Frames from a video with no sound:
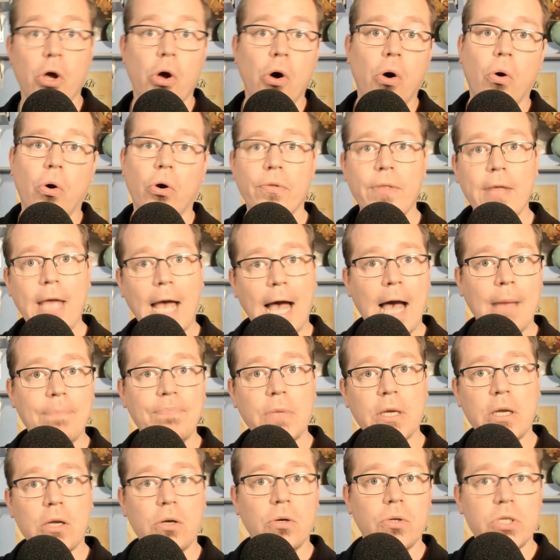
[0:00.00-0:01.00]
or the
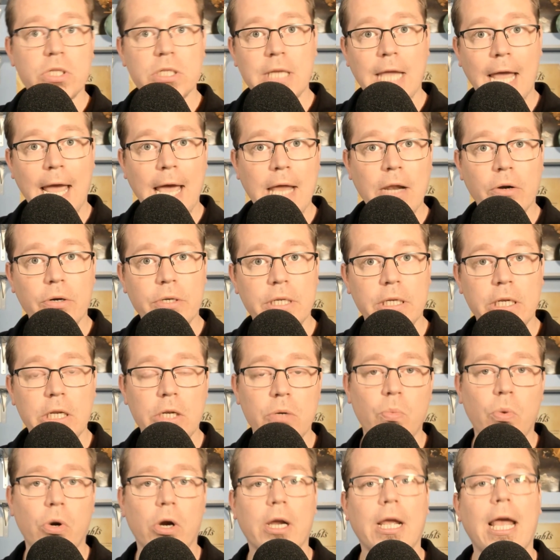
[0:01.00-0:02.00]
optical scanner
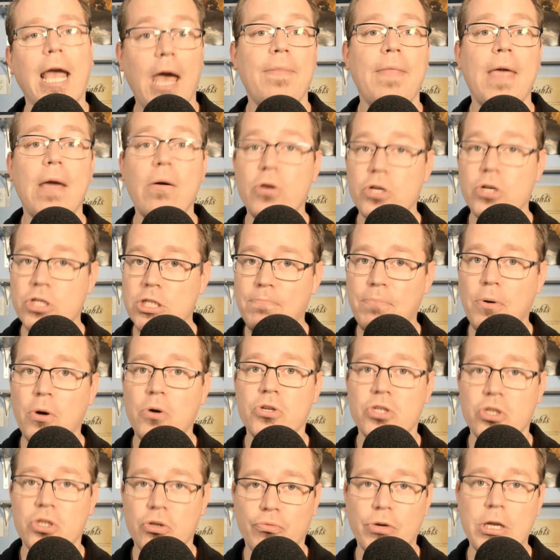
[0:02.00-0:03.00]
didn't work and they were
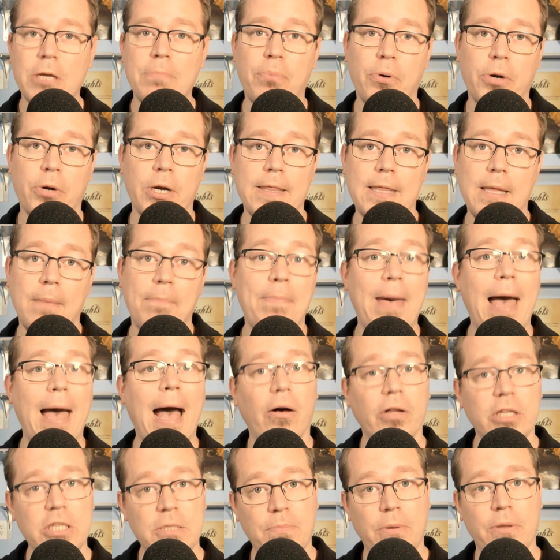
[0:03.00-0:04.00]
supposed to re-put in the
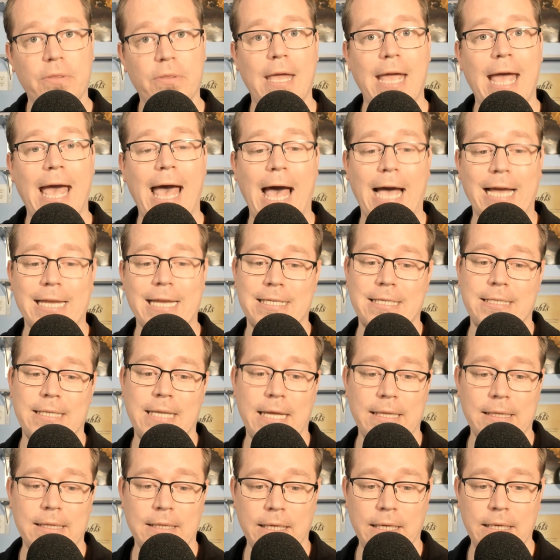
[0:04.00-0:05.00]
ballots, but they
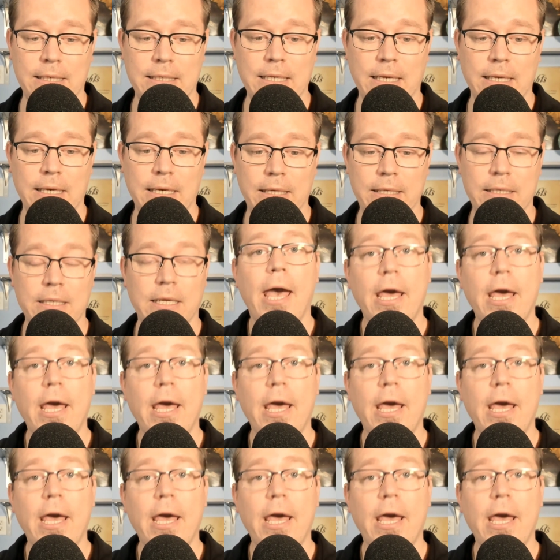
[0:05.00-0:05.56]
accidentally didn't.